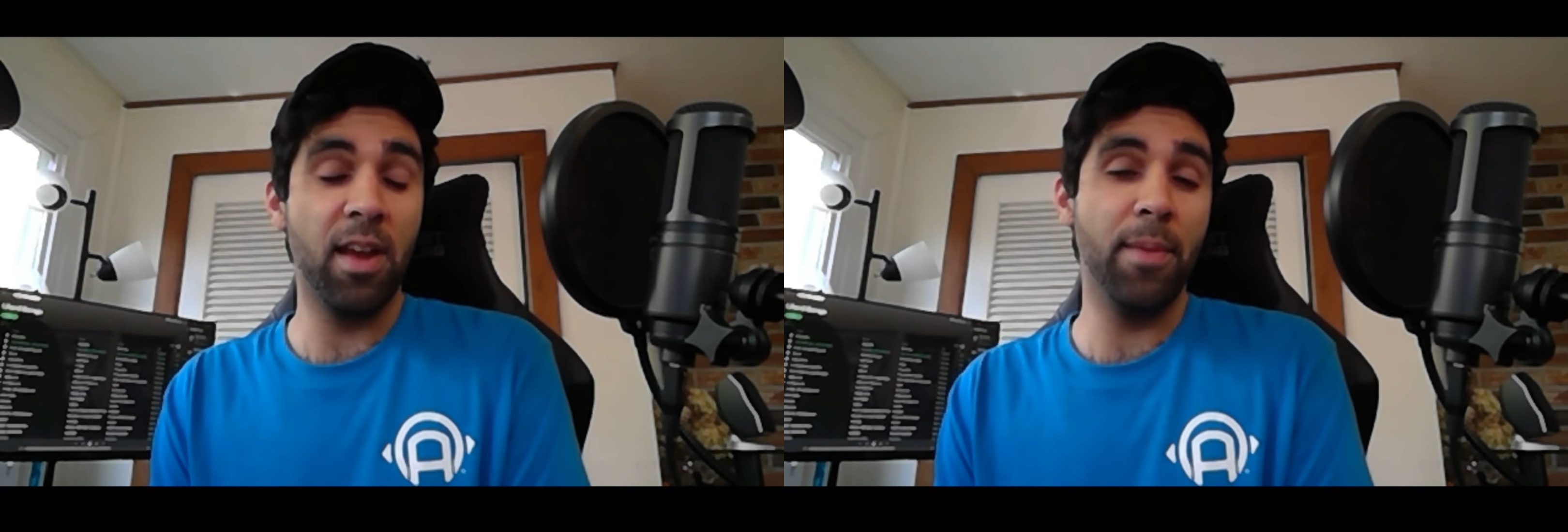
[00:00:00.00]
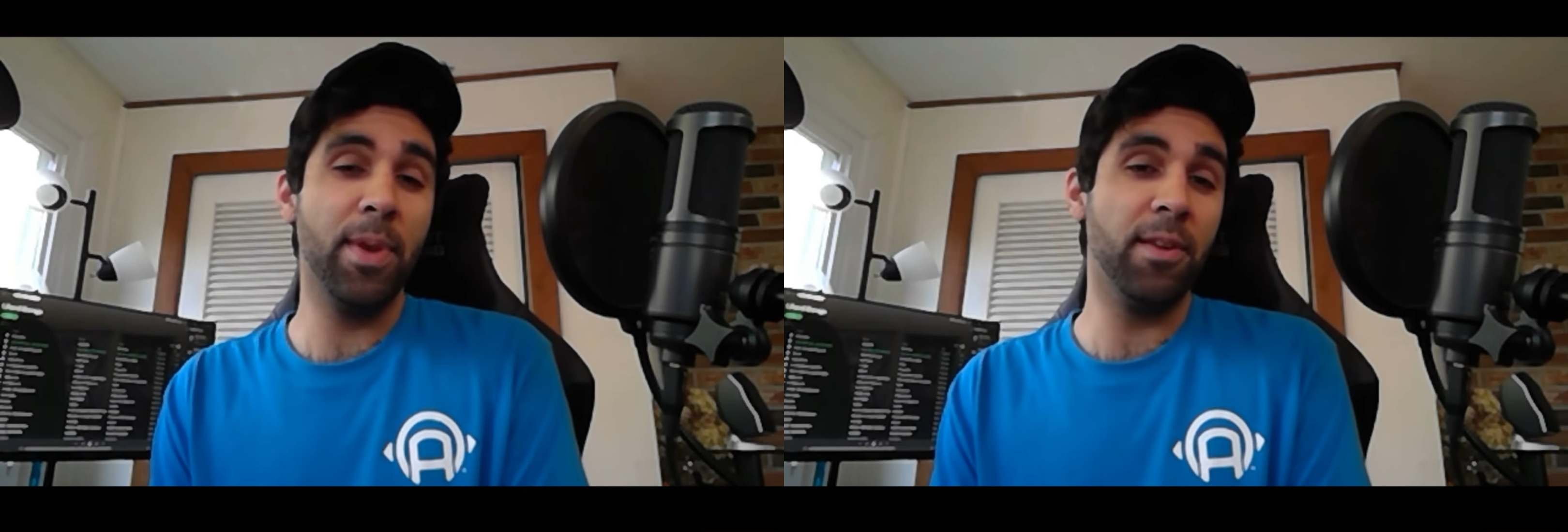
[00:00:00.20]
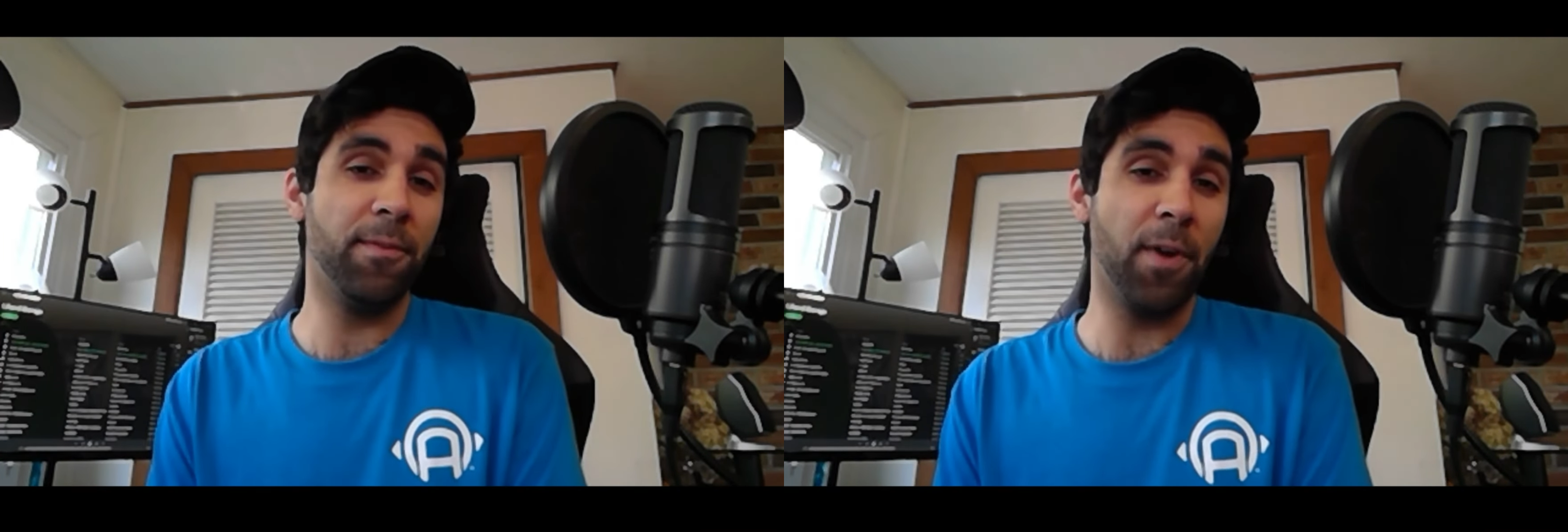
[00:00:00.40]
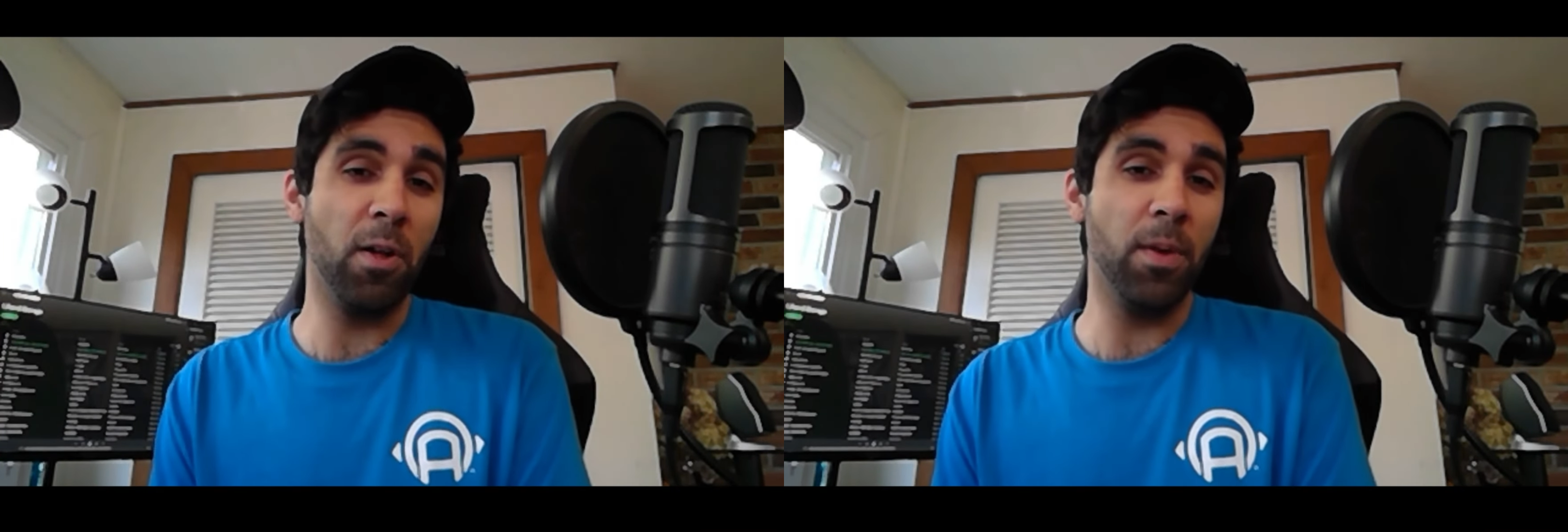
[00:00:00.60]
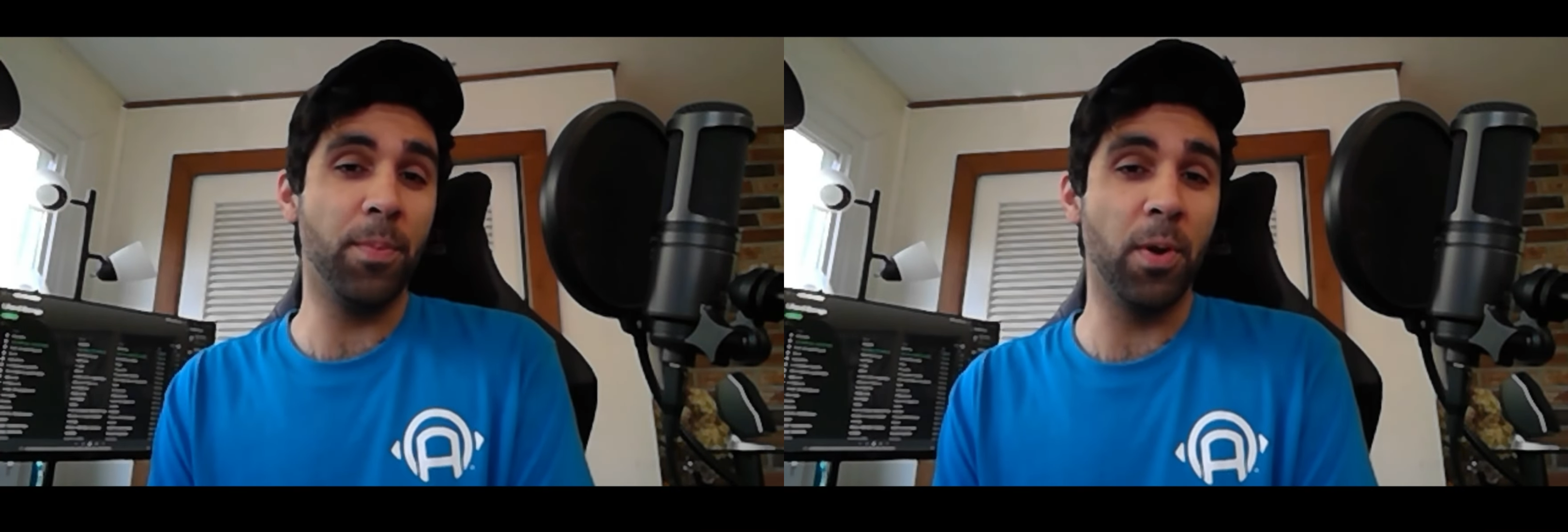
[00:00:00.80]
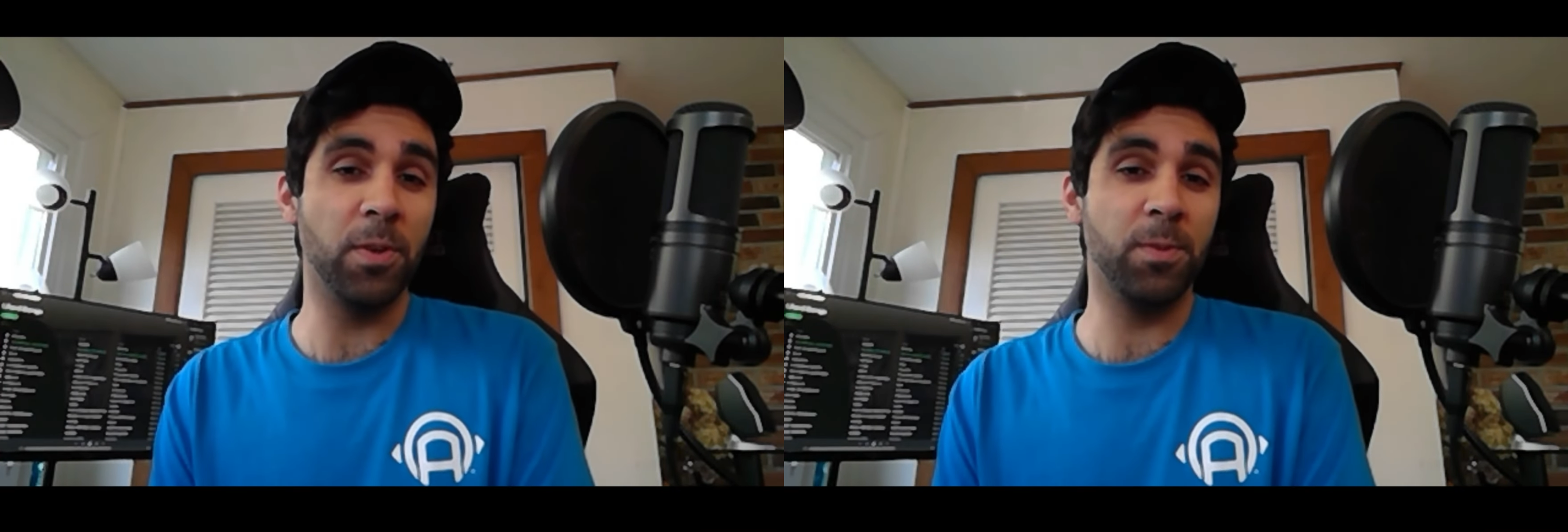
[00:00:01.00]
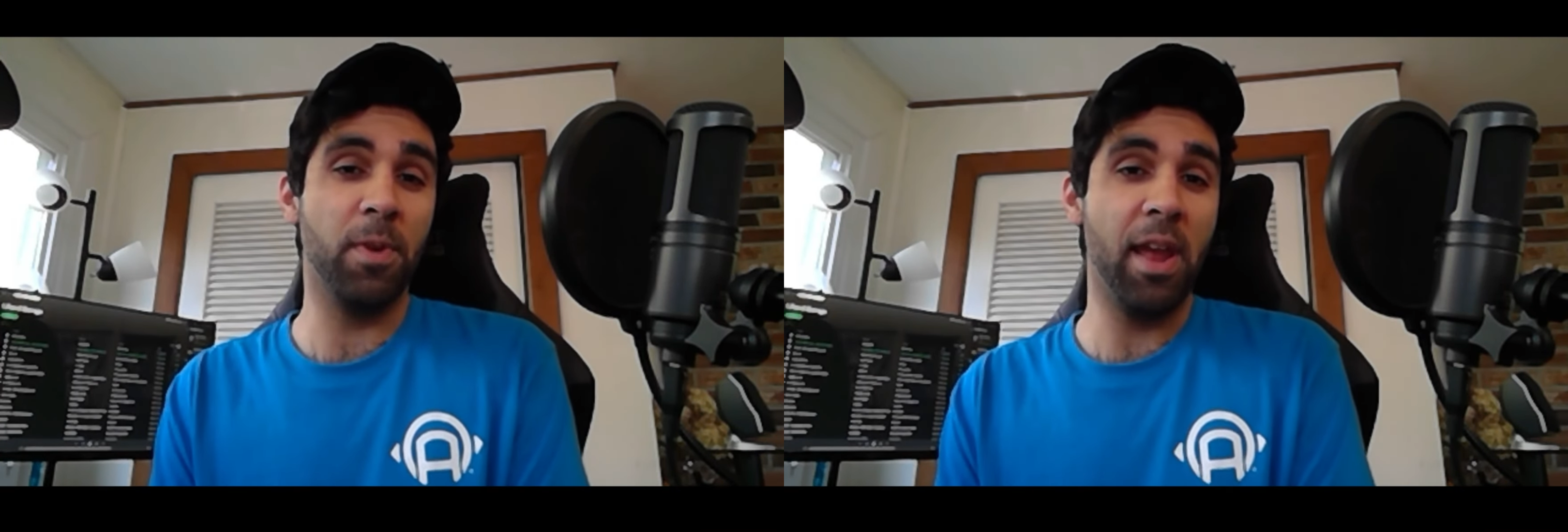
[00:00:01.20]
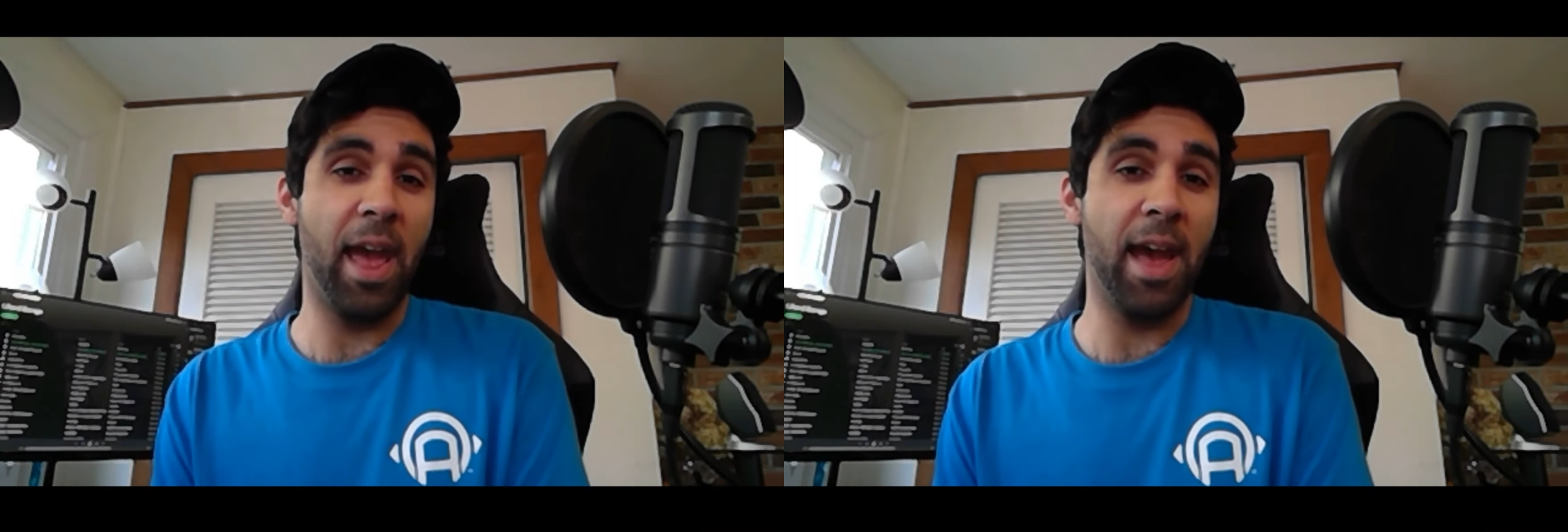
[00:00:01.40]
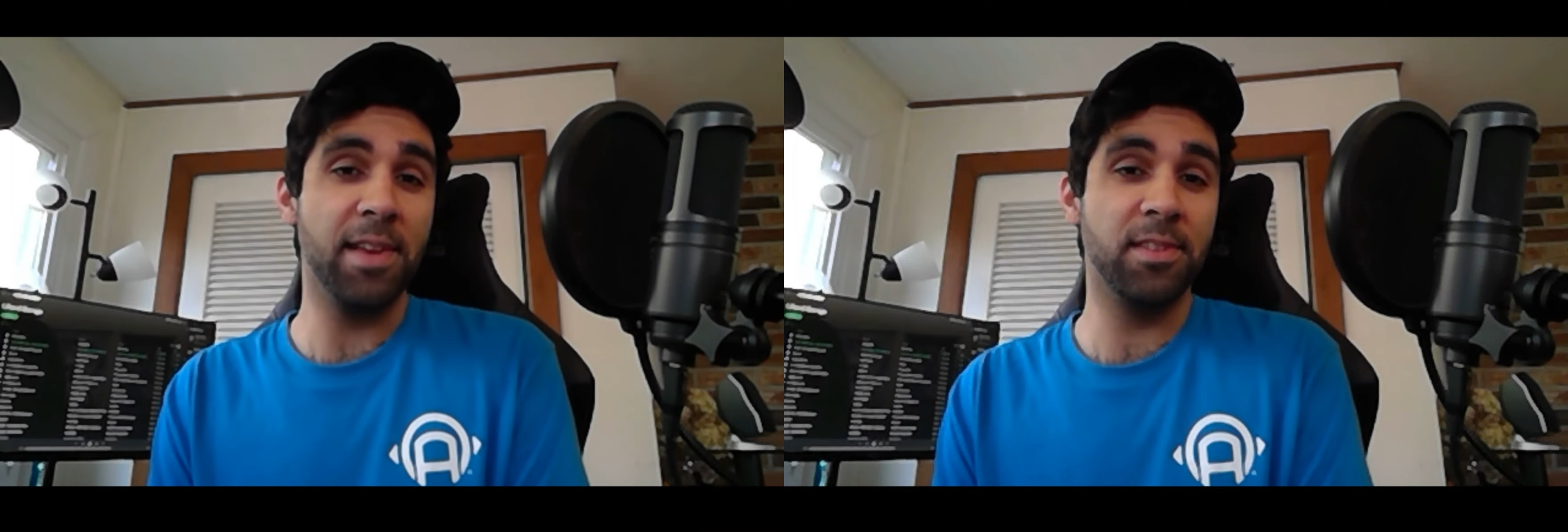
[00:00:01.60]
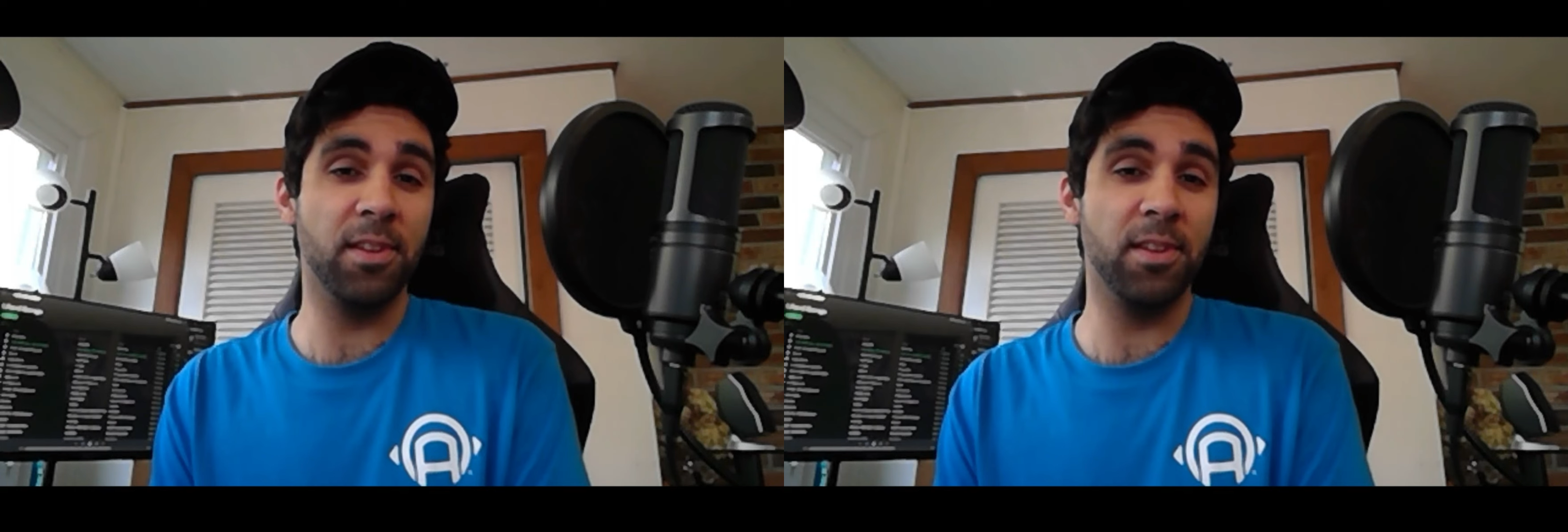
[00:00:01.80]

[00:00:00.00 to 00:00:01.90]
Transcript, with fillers: I made a follow-up post where I asked